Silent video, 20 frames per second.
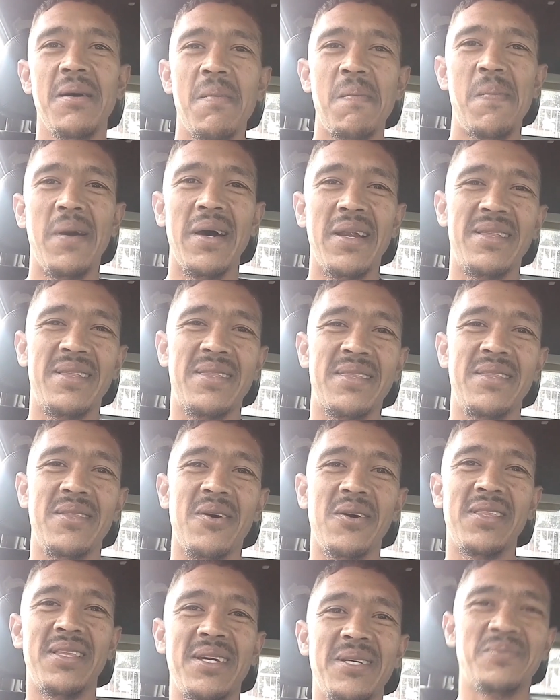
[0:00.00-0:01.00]
but
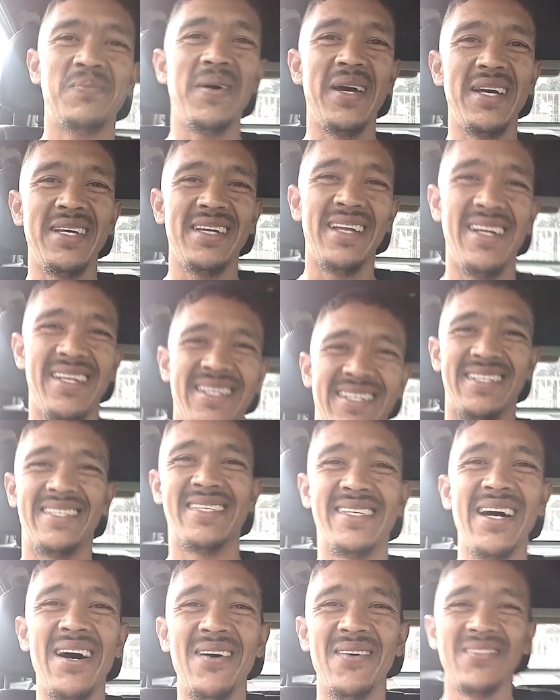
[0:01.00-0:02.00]
not as bad as it
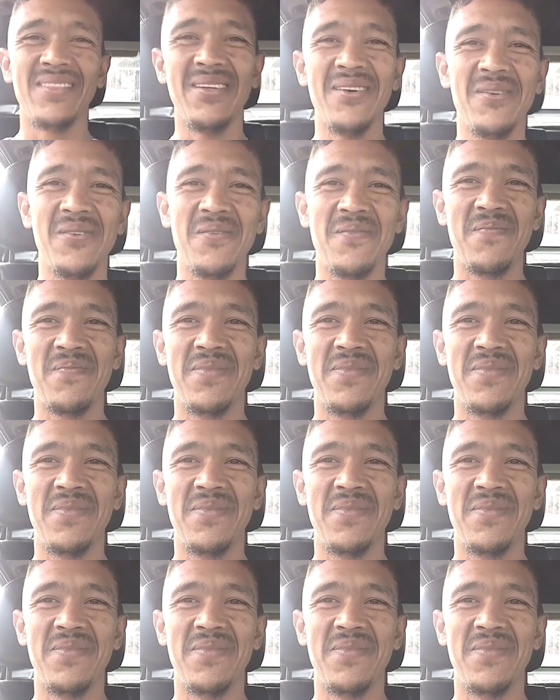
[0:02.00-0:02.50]
sounds though.